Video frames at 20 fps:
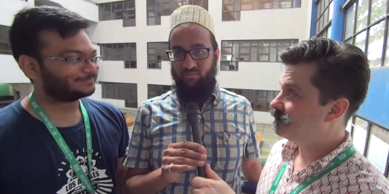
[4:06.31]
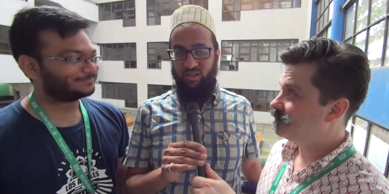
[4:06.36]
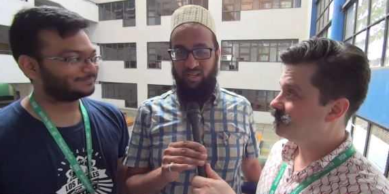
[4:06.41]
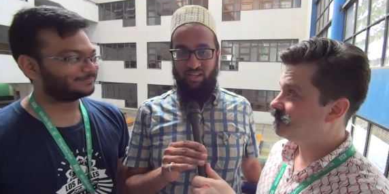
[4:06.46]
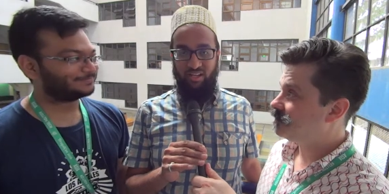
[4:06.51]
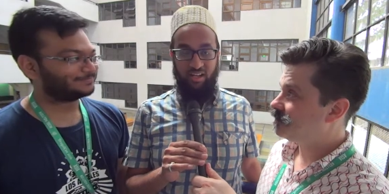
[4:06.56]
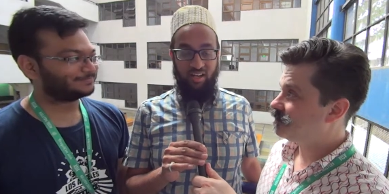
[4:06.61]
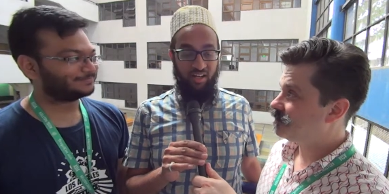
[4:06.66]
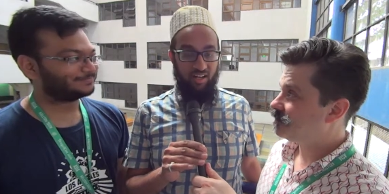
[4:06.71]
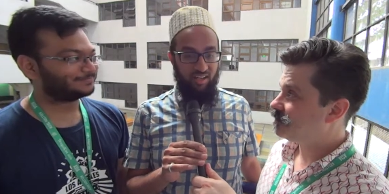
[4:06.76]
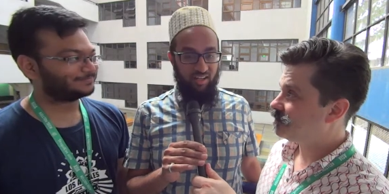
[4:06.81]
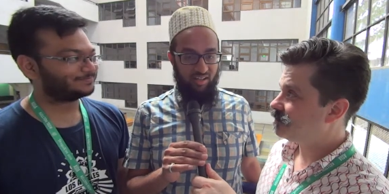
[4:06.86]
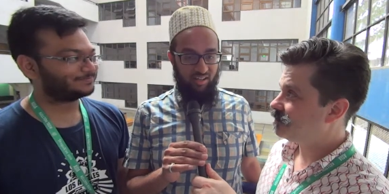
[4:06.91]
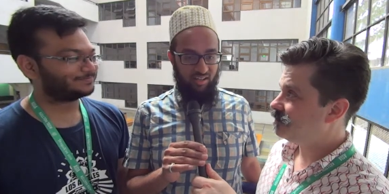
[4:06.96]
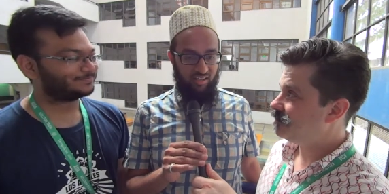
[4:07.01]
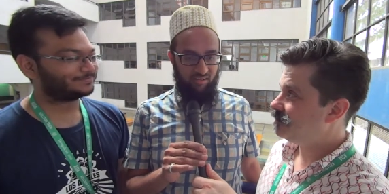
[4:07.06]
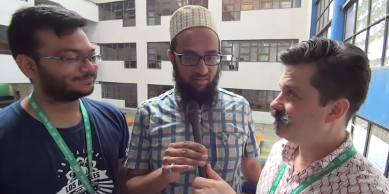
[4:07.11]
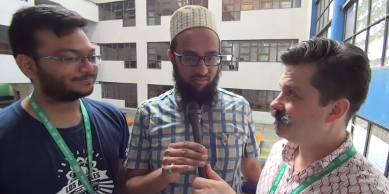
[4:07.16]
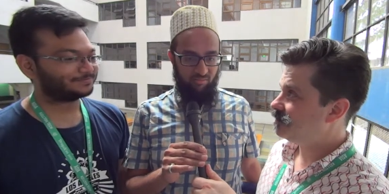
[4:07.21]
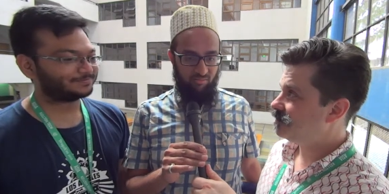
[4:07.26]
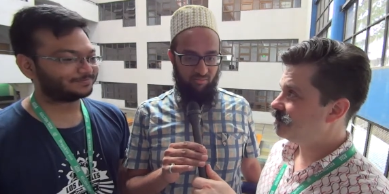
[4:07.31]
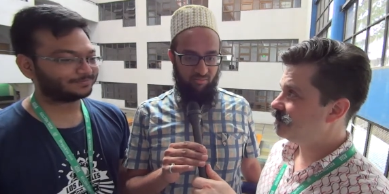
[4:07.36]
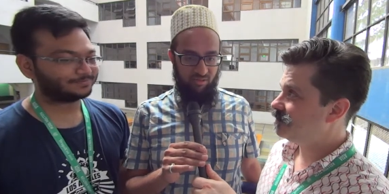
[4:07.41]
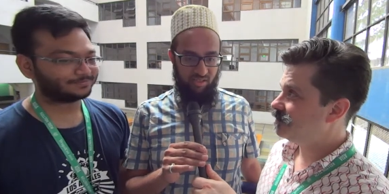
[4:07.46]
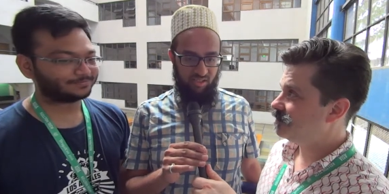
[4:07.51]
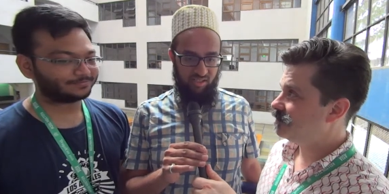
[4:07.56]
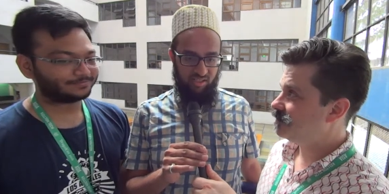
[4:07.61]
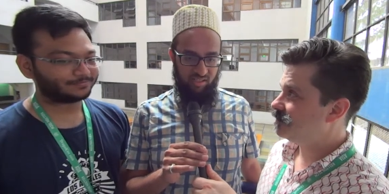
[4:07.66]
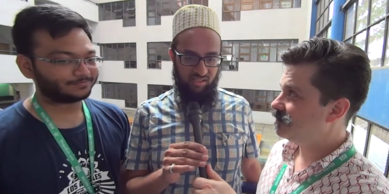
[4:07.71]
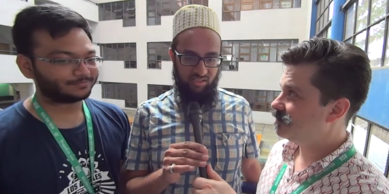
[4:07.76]
Speaker 1: well, in India
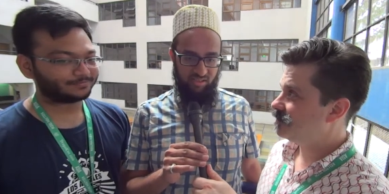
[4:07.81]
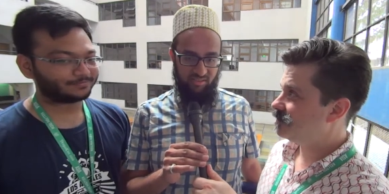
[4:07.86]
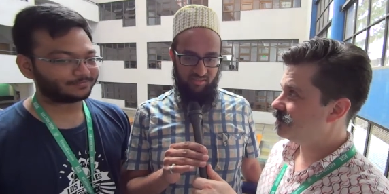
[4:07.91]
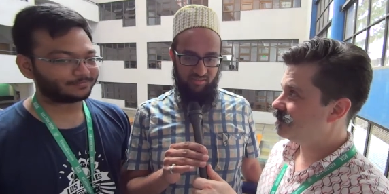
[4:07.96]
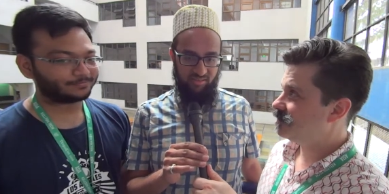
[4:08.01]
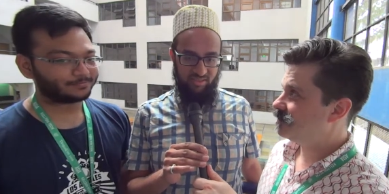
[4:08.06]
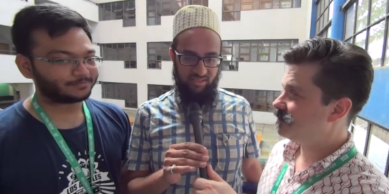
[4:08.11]
uh,